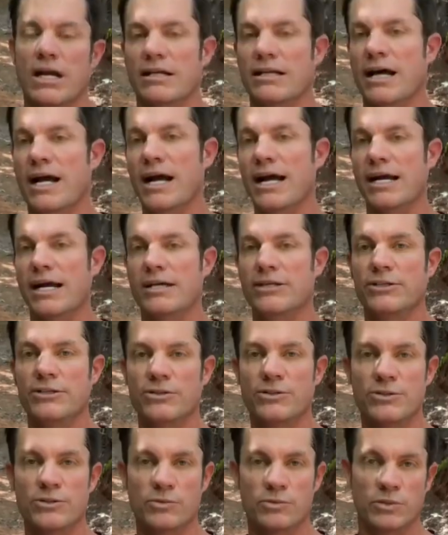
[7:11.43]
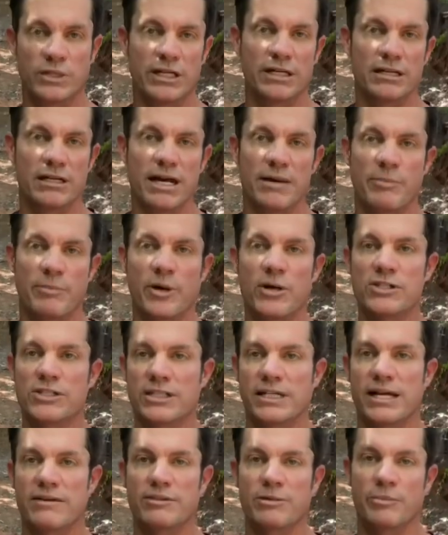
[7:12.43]
I use where I
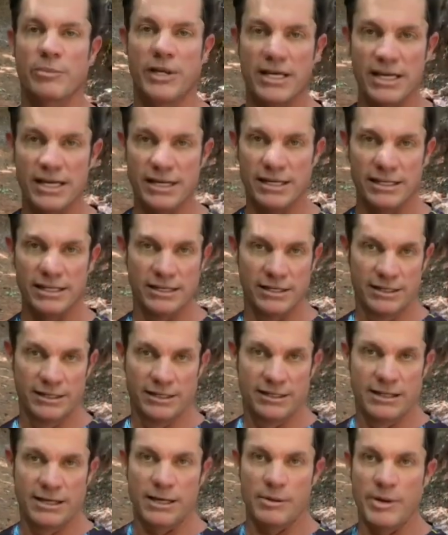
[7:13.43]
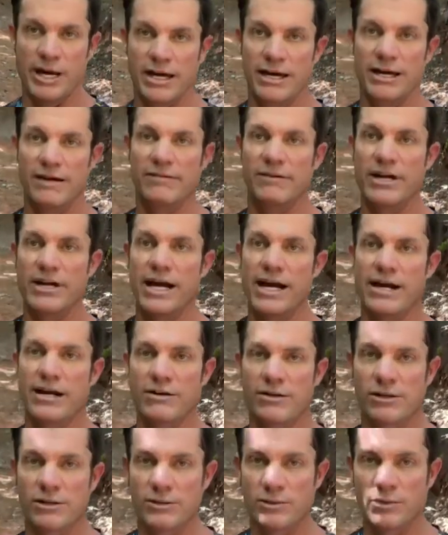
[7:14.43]
personally have to pee about every
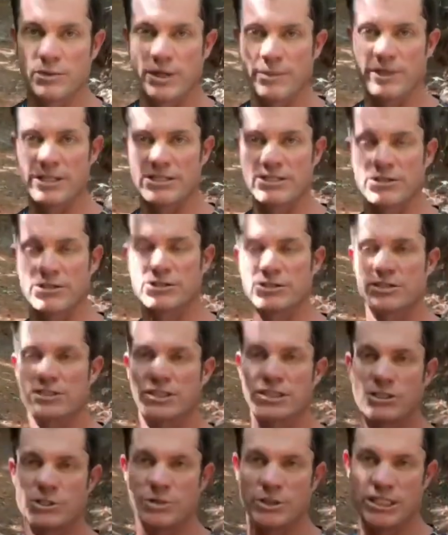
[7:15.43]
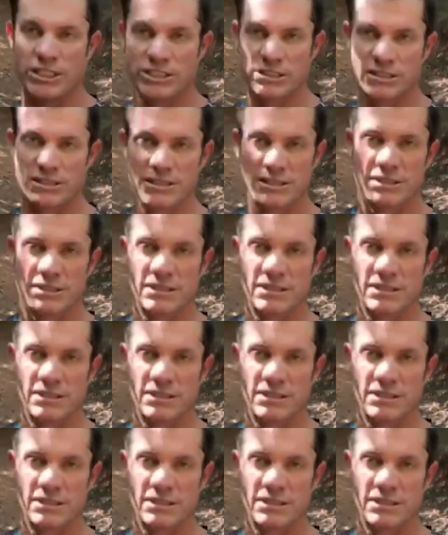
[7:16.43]
hour when I'm in social situations,